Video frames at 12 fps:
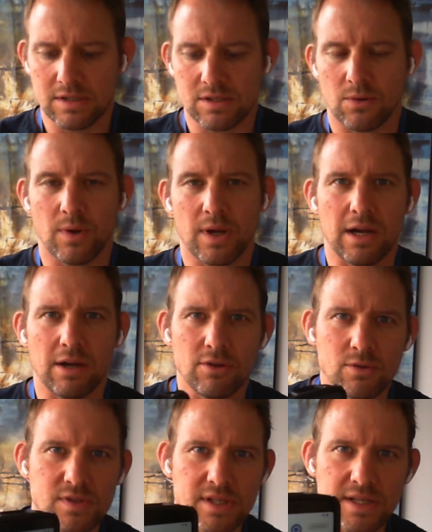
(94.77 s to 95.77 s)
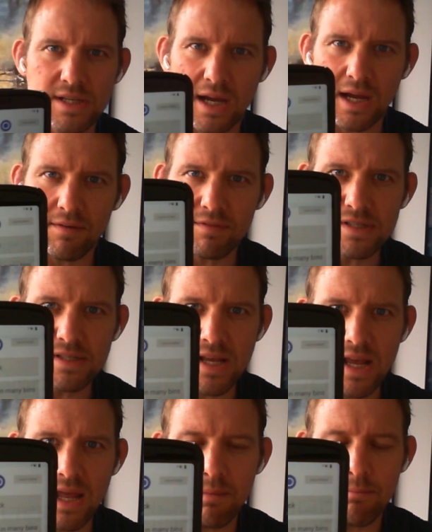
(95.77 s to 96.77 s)
So here you see I have the
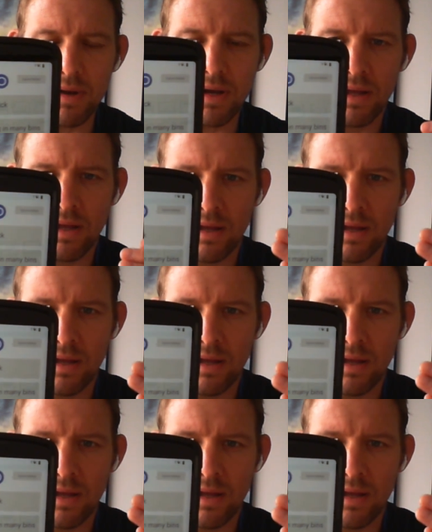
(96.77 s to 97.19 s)
same